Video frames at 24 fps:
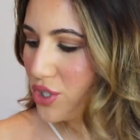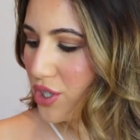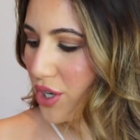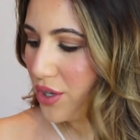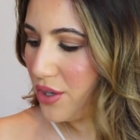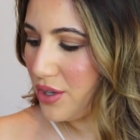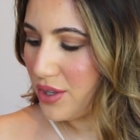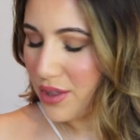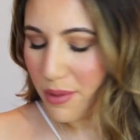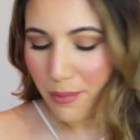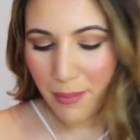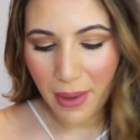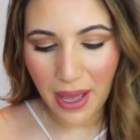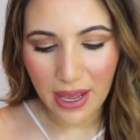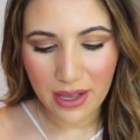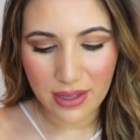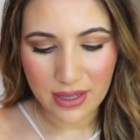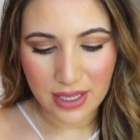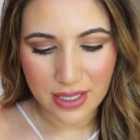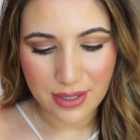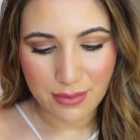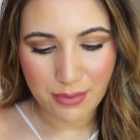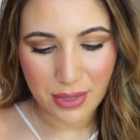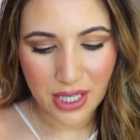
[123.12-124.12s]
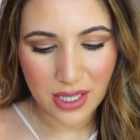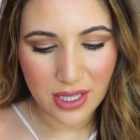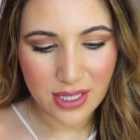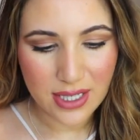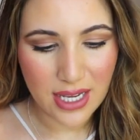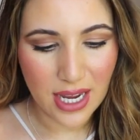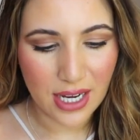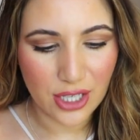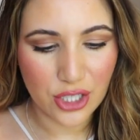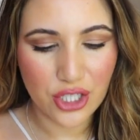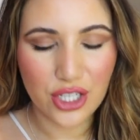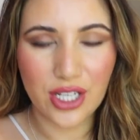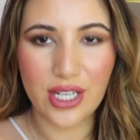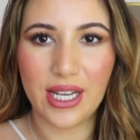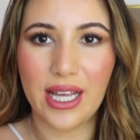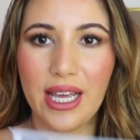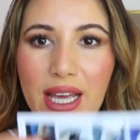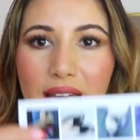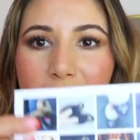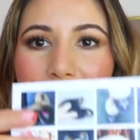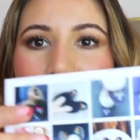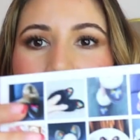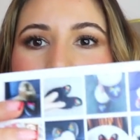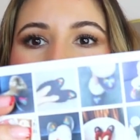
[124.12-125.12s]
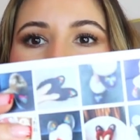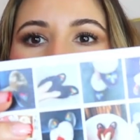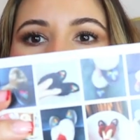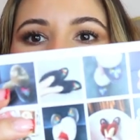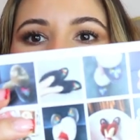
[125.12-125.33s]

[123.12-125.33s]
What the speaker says: show you the back of this because actually